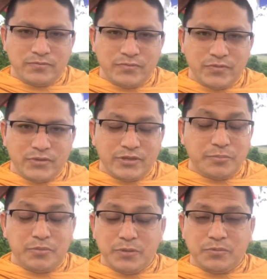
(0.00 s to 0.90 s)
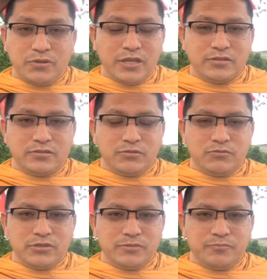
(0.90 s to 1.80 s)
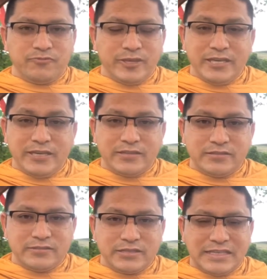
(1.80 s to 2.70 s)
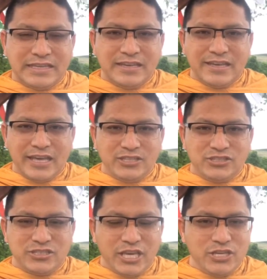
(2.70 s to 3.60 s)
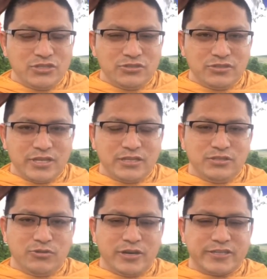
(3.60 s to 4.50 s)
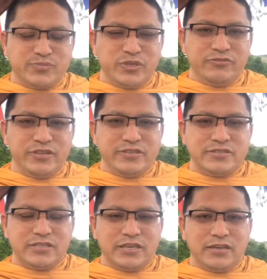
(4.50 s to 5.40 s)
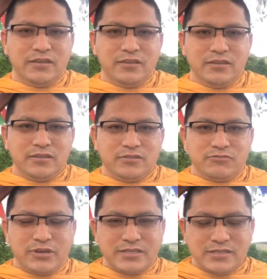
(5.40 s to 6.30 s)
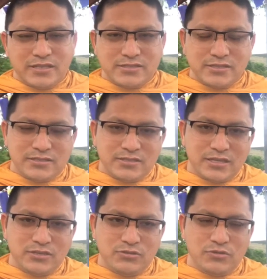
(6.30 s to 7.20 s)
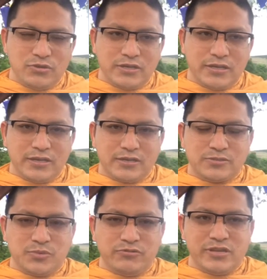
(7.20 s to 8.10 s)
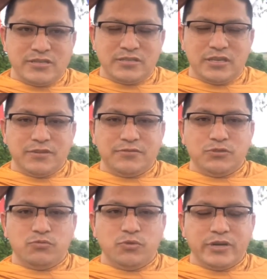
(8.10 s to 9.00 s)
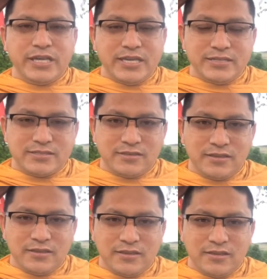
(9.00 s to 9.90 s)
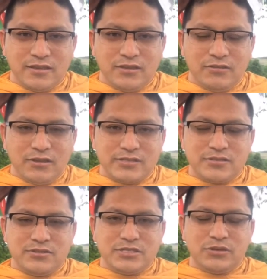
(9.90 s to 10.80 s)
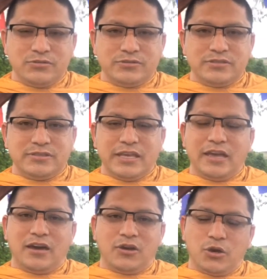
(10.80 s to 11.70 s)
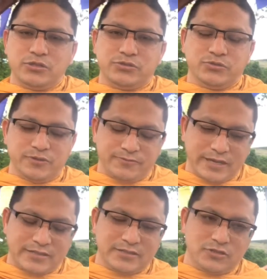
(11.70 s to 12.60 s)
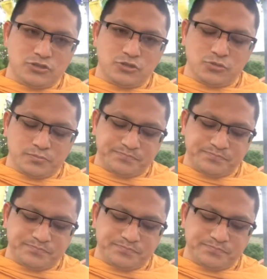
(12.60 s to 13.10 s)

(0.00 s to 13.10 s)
The people also will feel the agitation that you are experiencing, the restlessness that you are experiencing, even the worries. And as a result, they are also affected too.